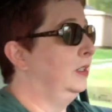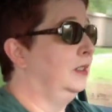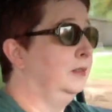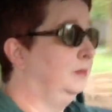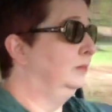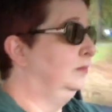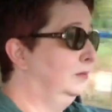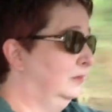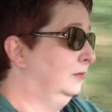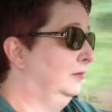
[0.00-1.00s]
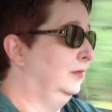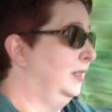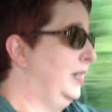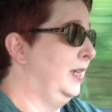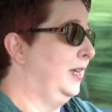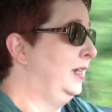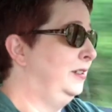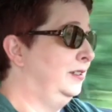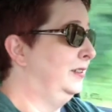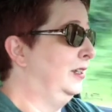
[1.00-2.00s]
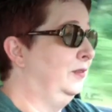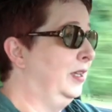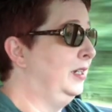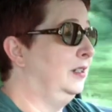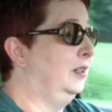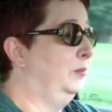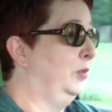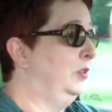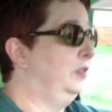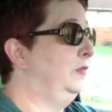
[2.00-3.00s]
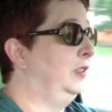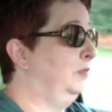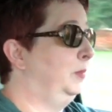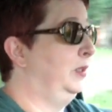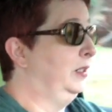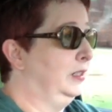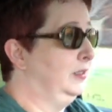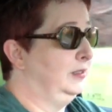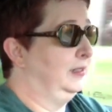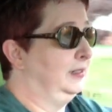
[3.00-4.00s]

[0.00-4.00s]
I just love that immersive experience,